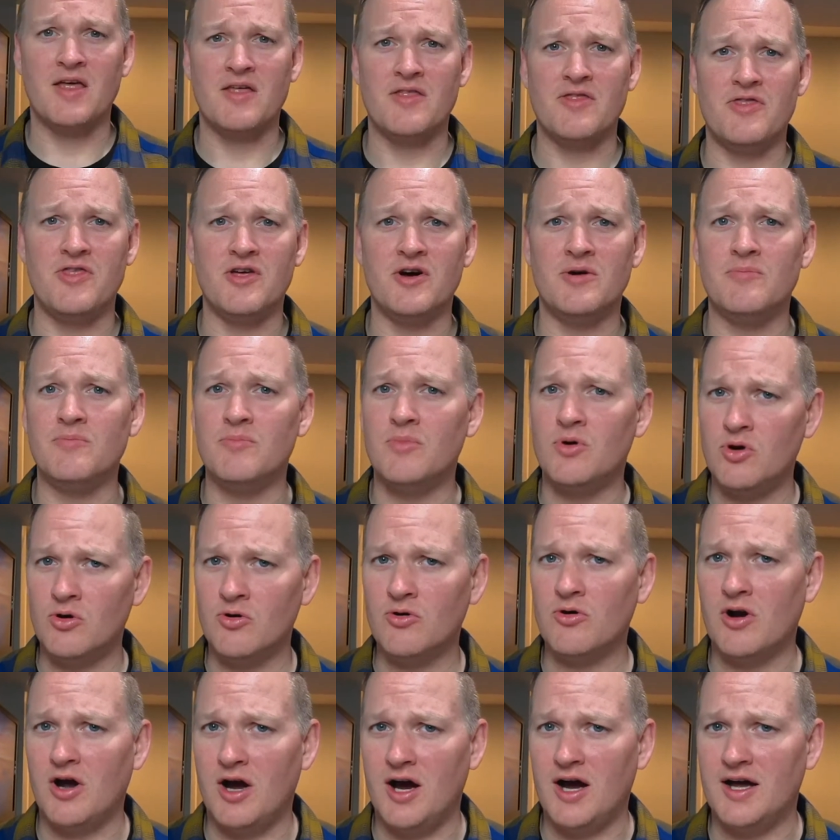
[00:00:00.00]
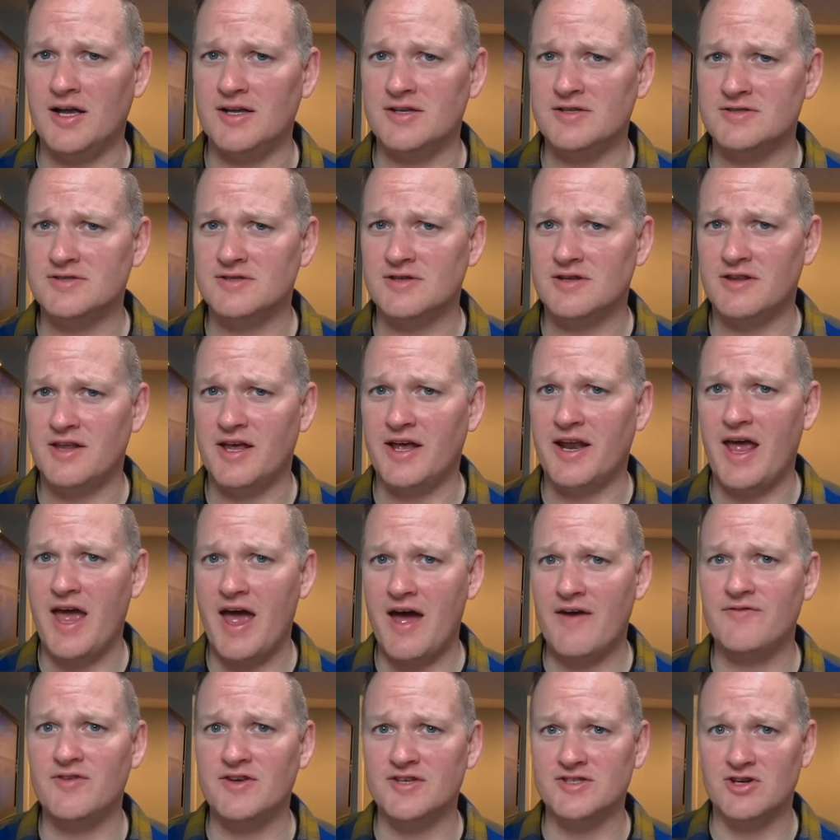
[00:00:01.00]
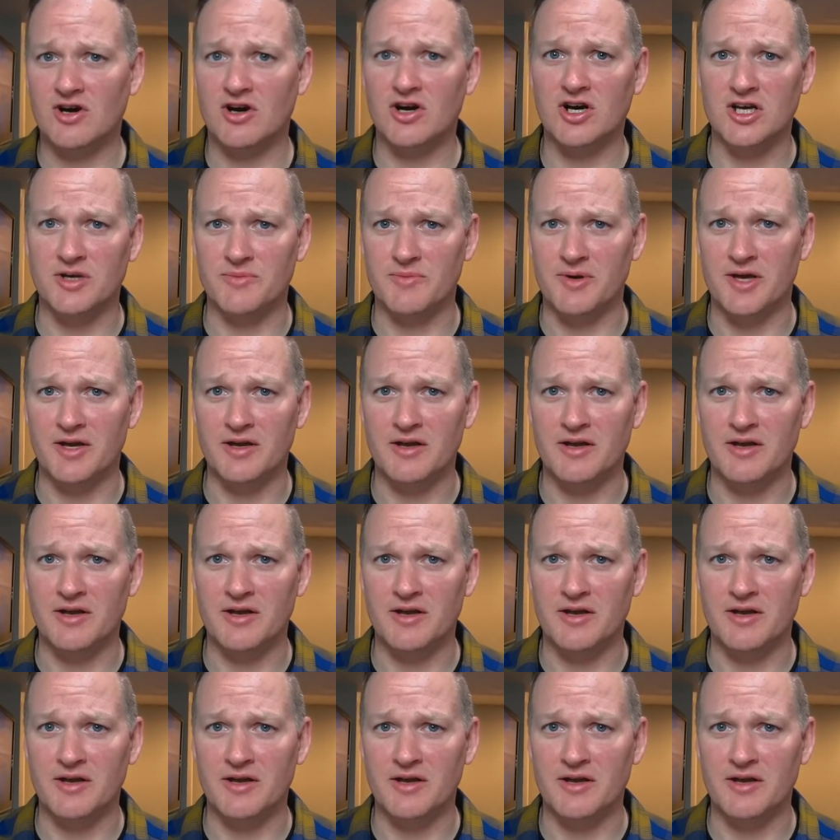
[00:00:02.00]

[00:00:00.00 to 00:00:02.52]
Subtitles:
The morons that have this argument